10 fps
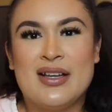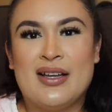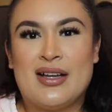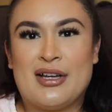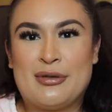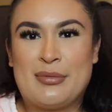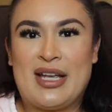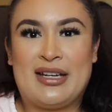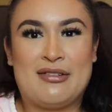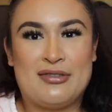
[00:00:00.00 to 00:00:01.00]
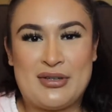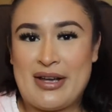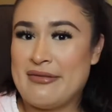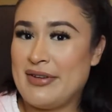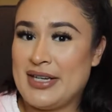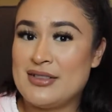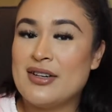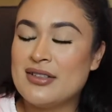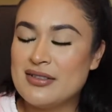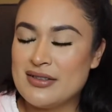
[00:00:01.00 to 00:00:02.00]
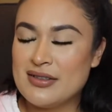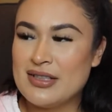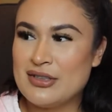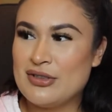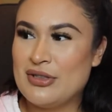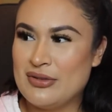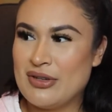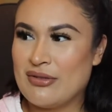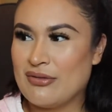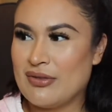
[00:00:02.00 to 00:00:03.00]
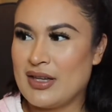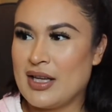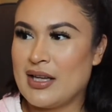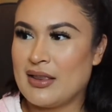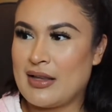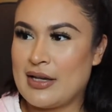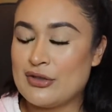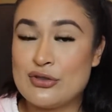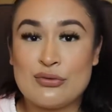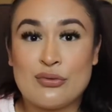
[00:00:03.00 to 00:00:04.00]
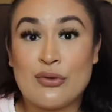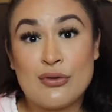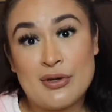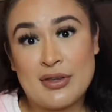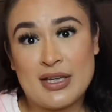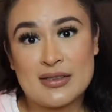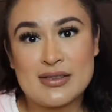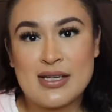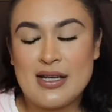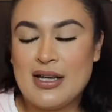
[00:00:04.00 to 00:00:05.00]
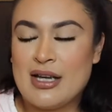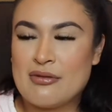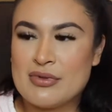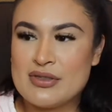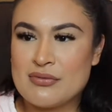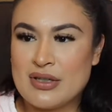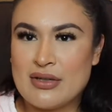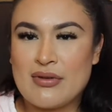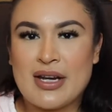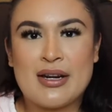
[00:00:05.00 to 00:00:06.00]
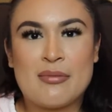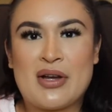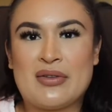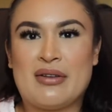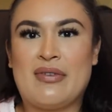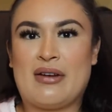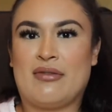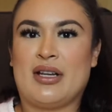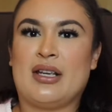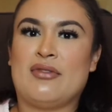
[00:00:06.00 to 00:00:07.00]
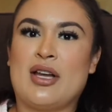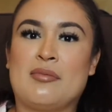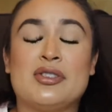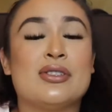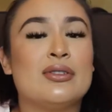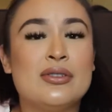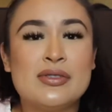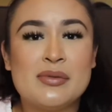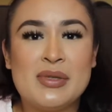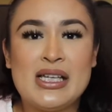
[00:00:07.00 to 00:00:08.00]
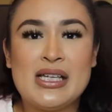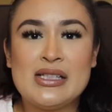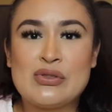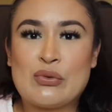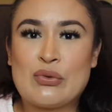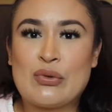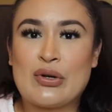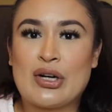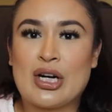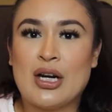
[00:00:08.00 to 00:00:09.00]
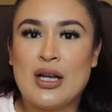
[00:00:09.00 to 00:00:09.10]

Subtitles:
and if you have a toddler, then you know they like to throw things. And what's really great about LovEvery, if you happen to lose a piece or